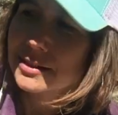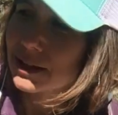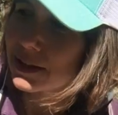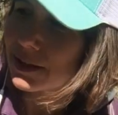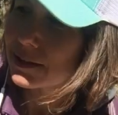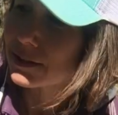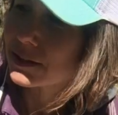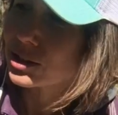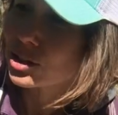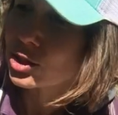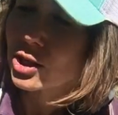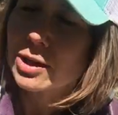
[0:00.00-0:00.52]

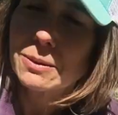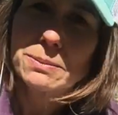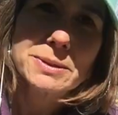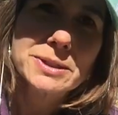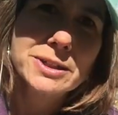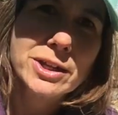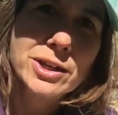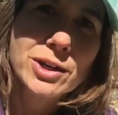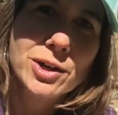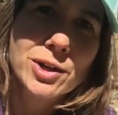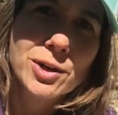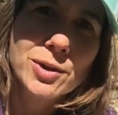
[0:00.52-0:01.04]
the shapes
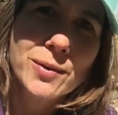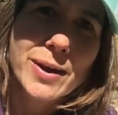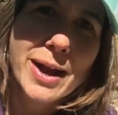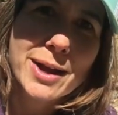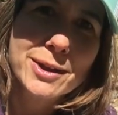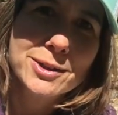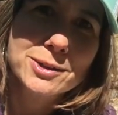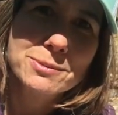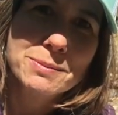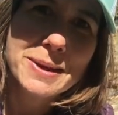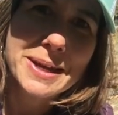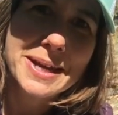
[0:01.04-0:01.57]
that are
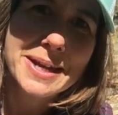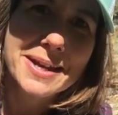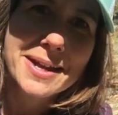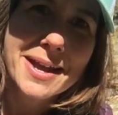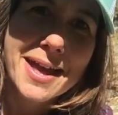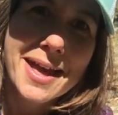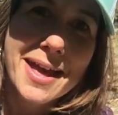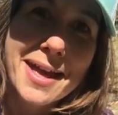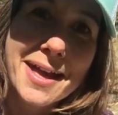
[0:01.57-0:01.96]
around me,